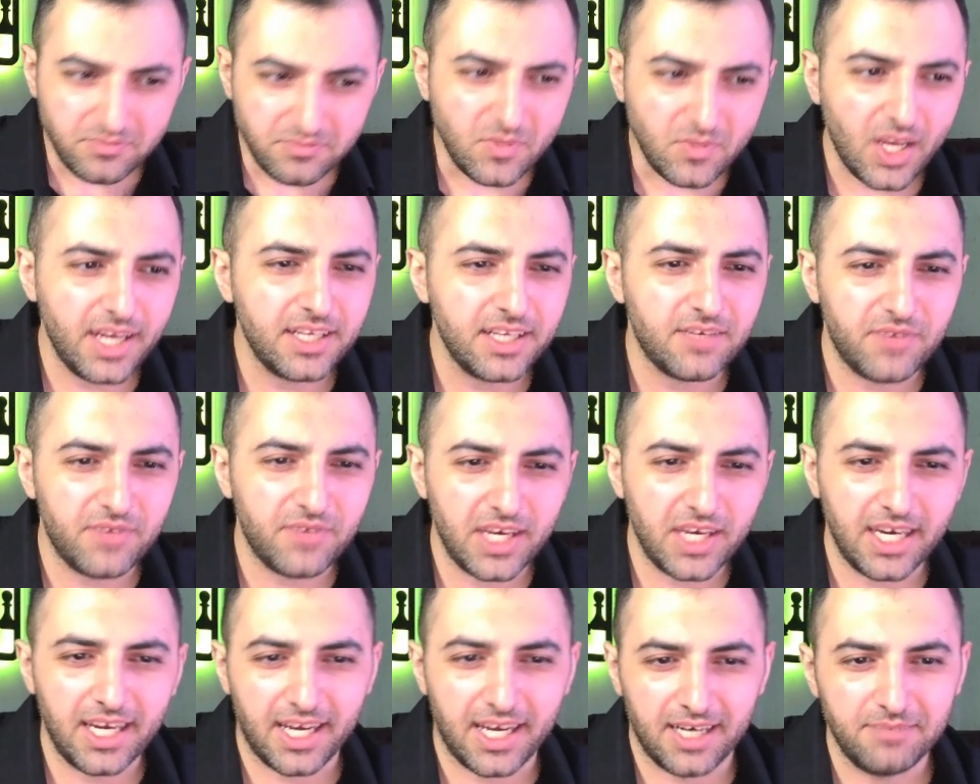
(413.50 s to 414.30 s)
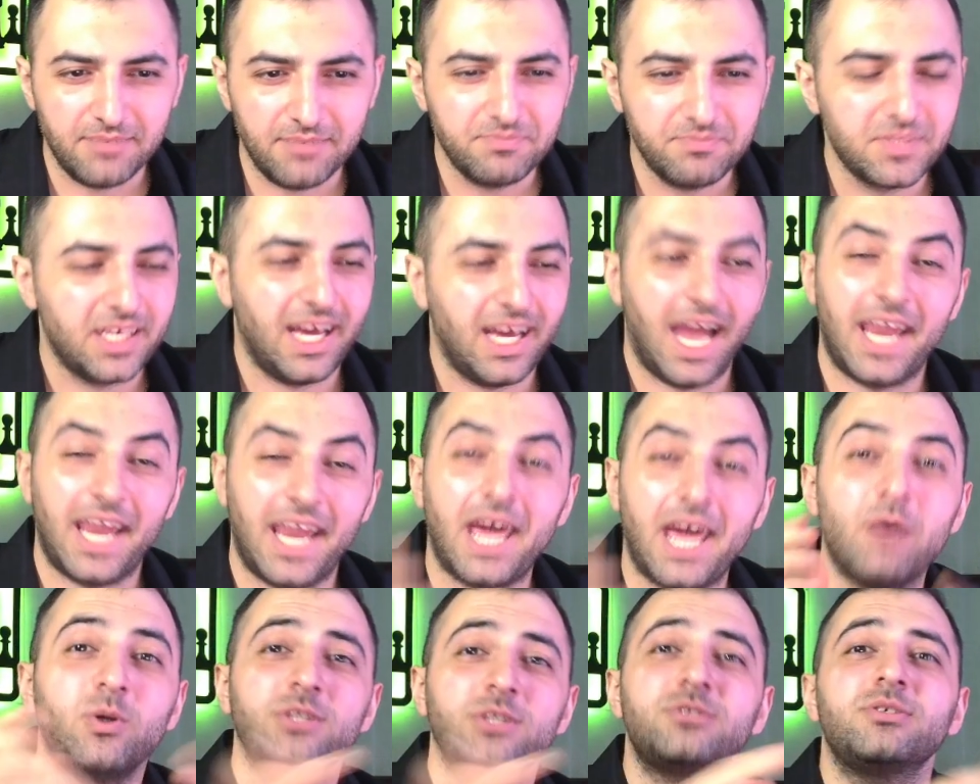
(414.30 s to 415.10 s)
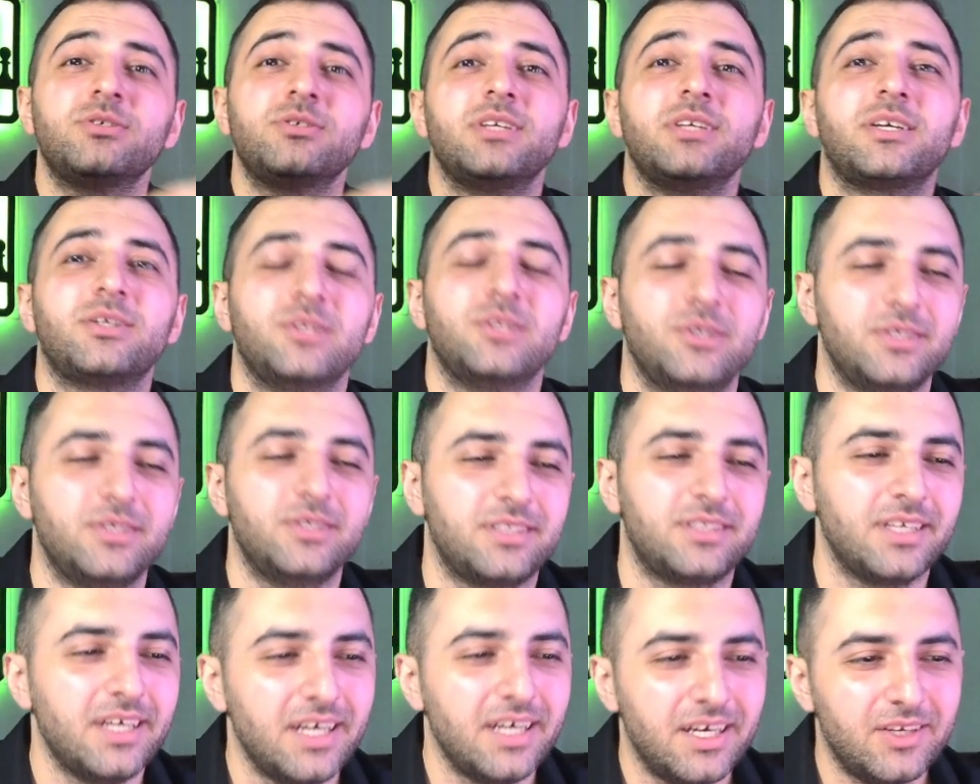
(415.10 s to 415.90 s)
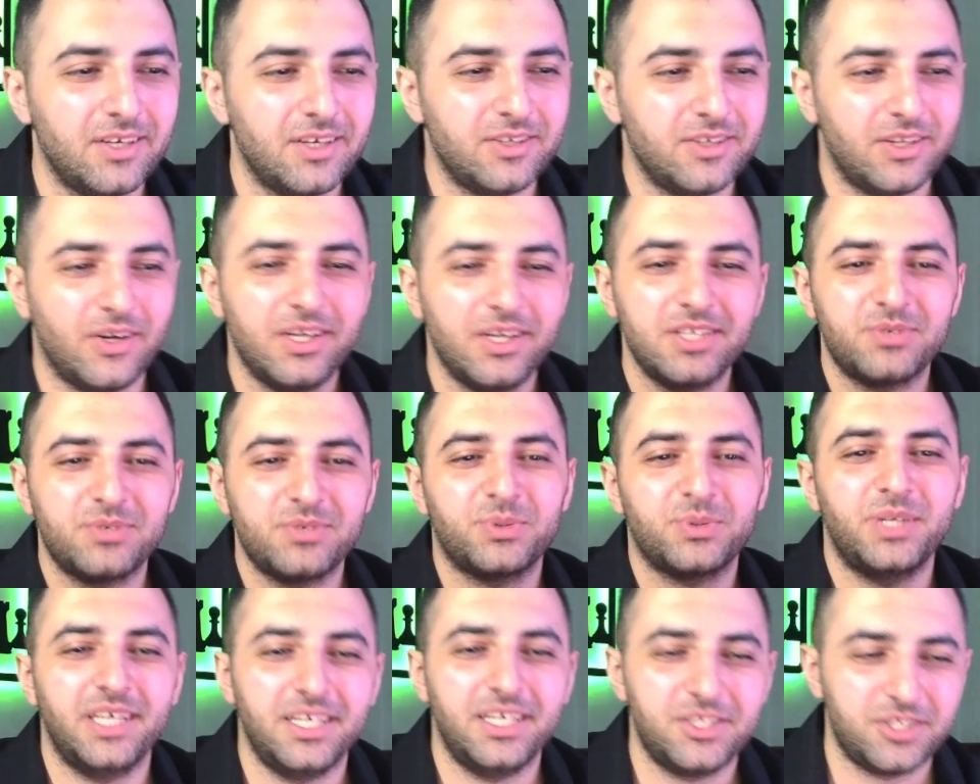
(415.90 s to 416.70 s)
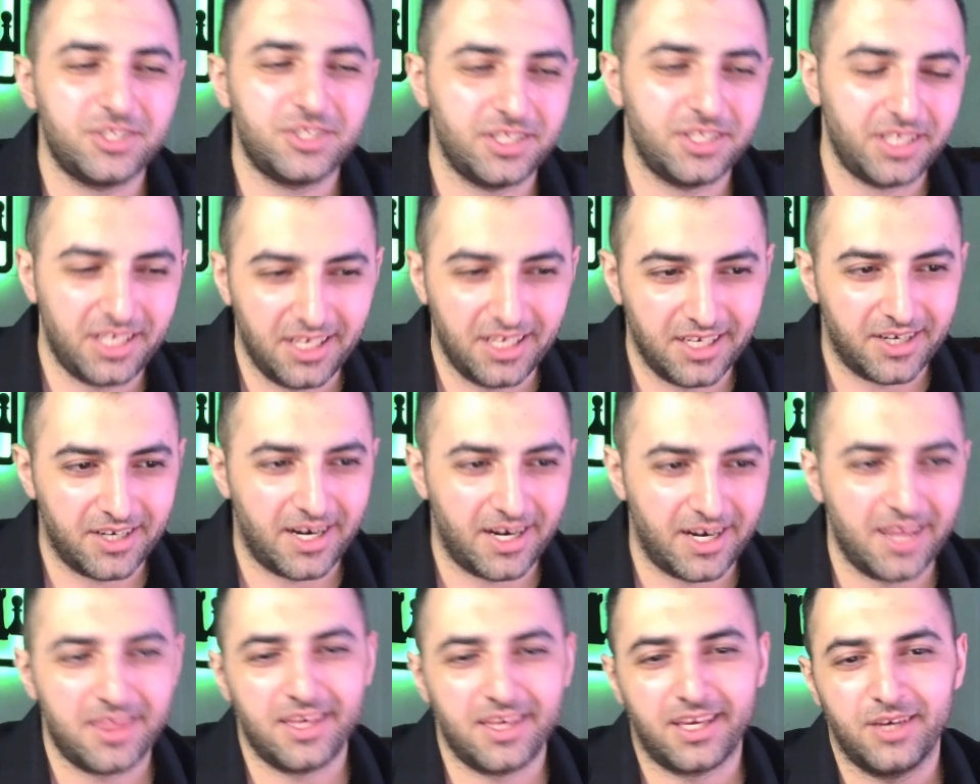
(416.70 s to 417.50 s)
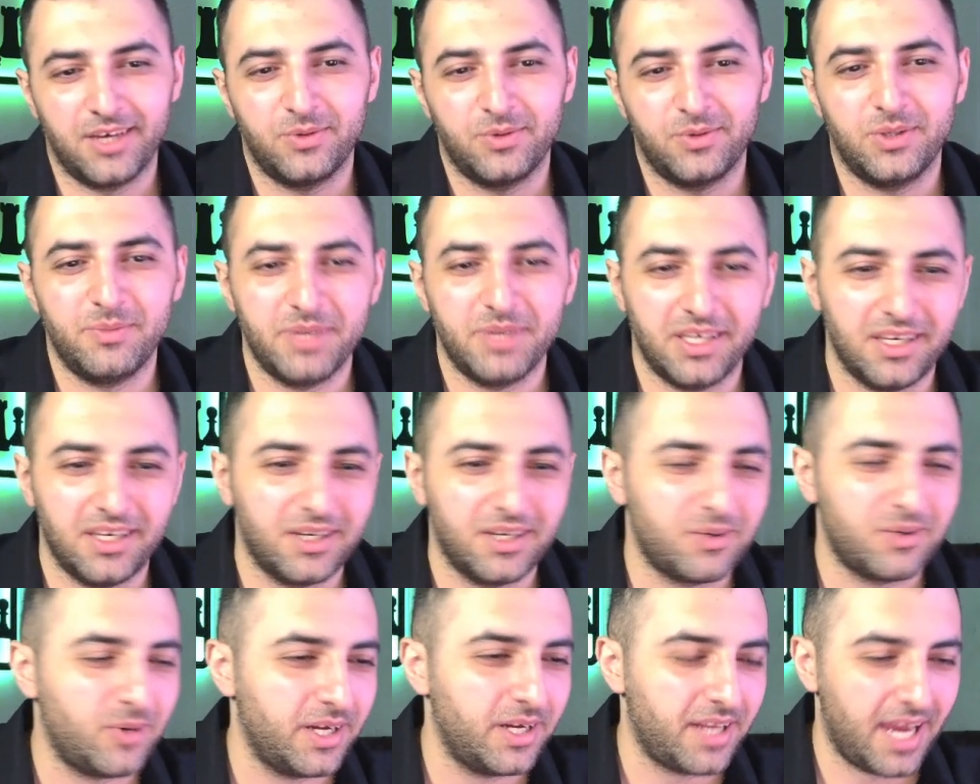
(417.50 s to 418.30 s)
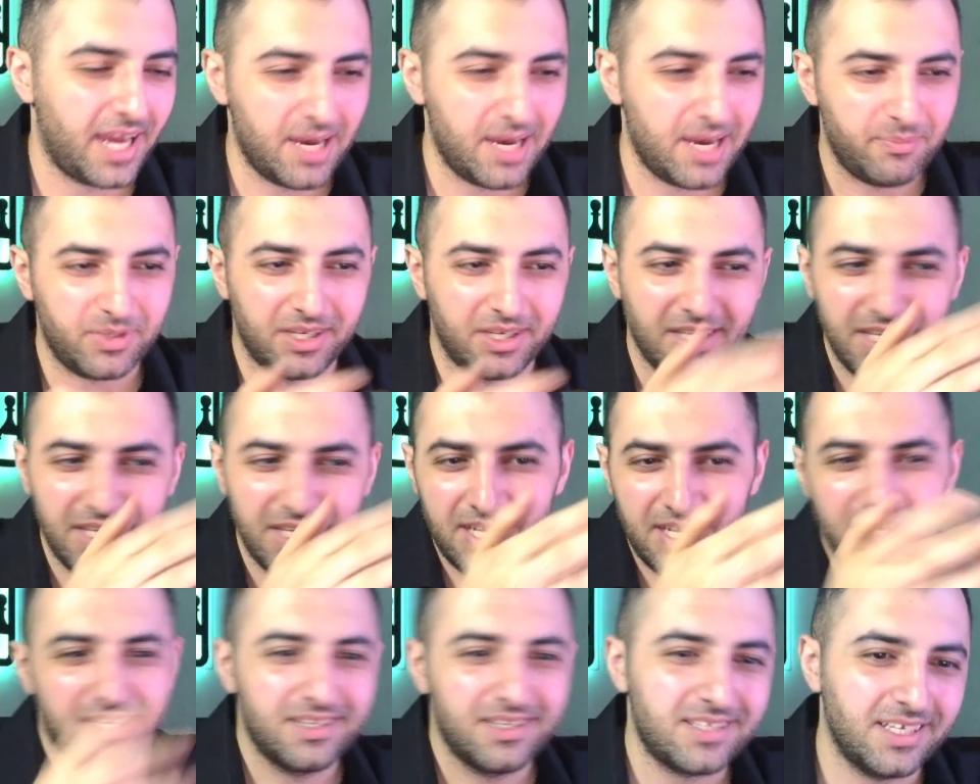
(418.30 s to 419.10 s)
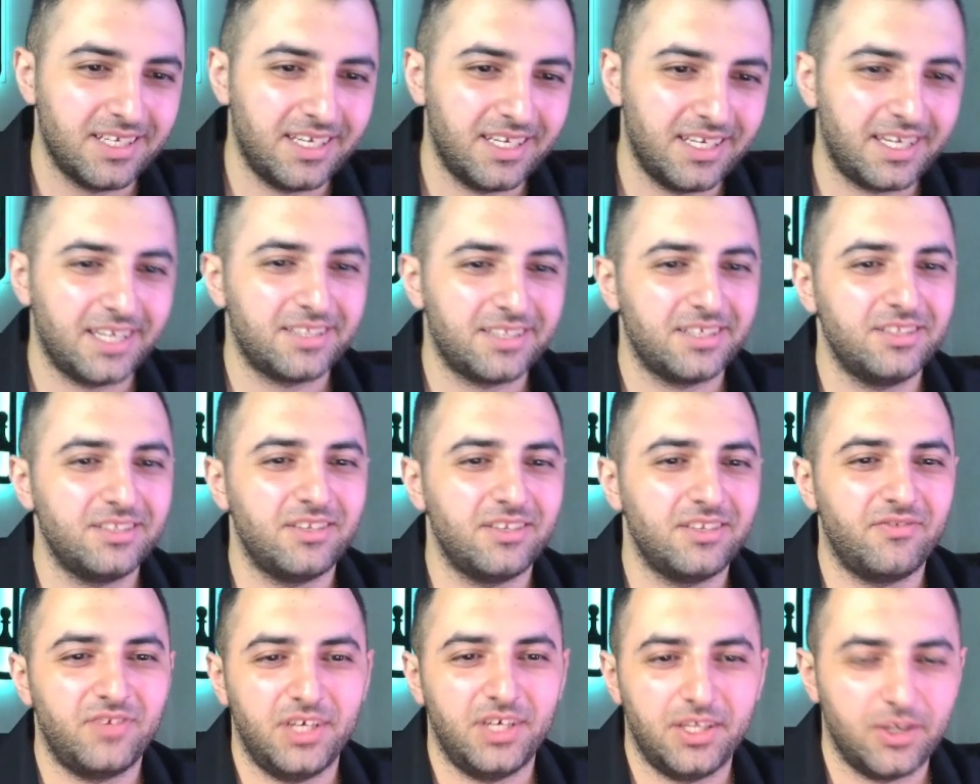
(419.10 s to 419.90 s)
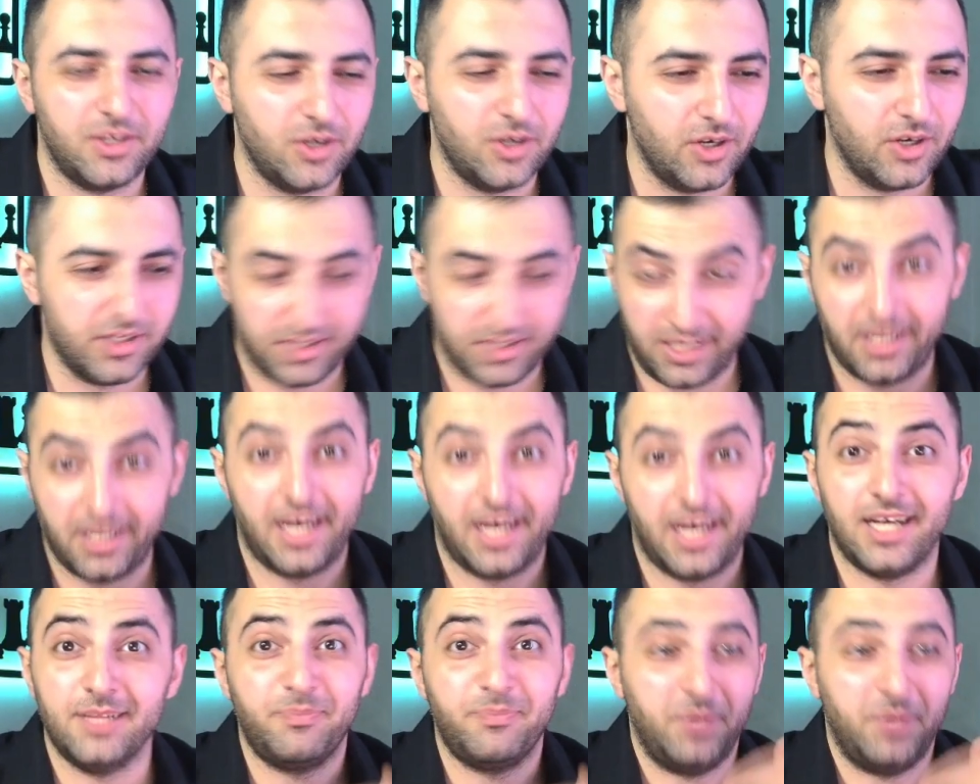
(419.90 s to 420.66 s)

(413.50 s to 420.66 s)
in the Vienna, and I want to include, his variation here. I think he will be quite happy seeing it in the video, and he helped